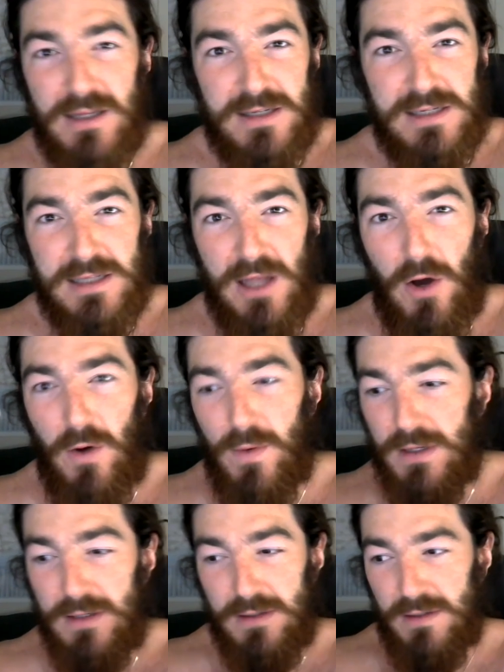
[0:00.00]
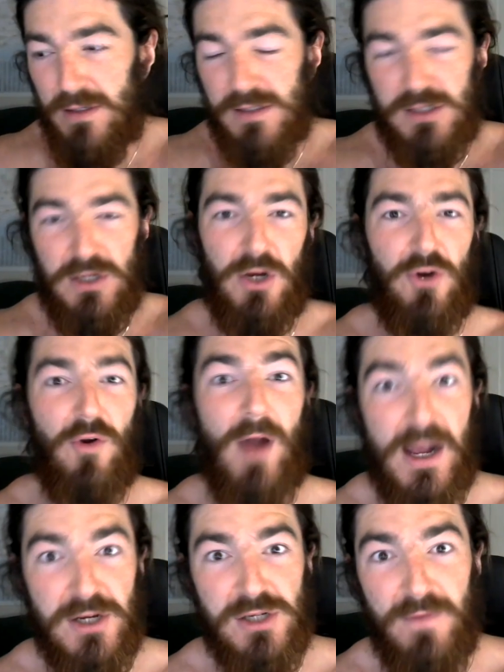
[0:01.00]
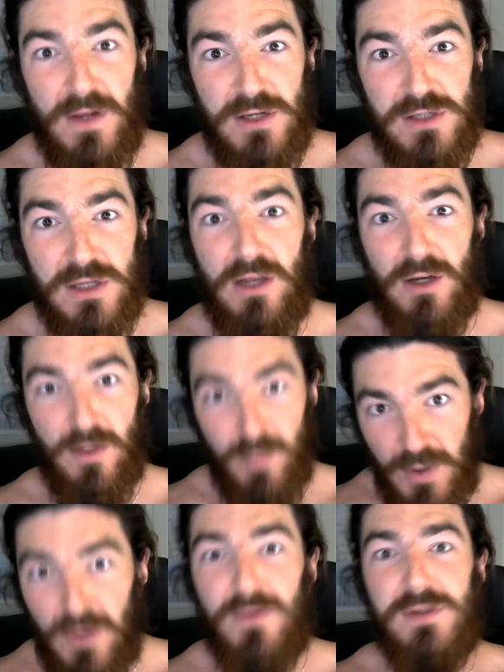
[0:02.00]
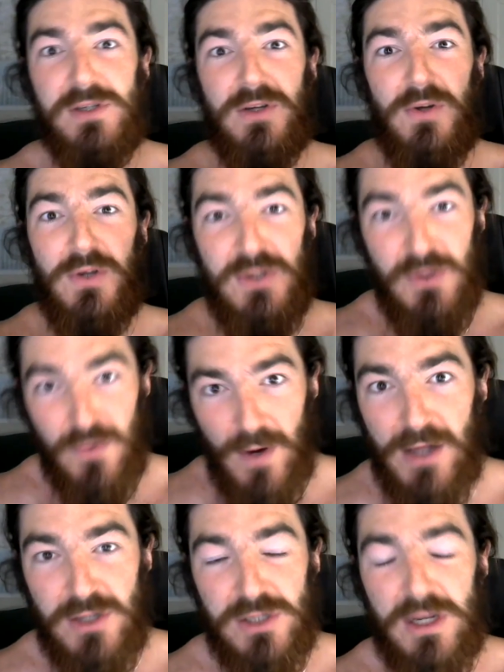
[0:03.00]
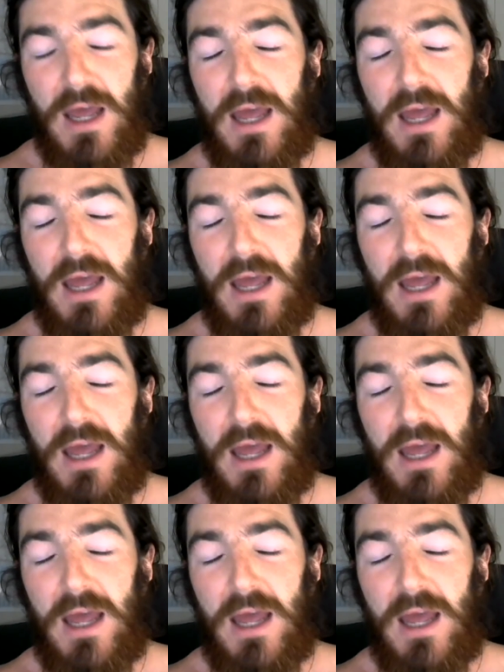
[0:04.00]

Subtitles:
slow, and it's going to crash. Eventually, your computer is going to crash.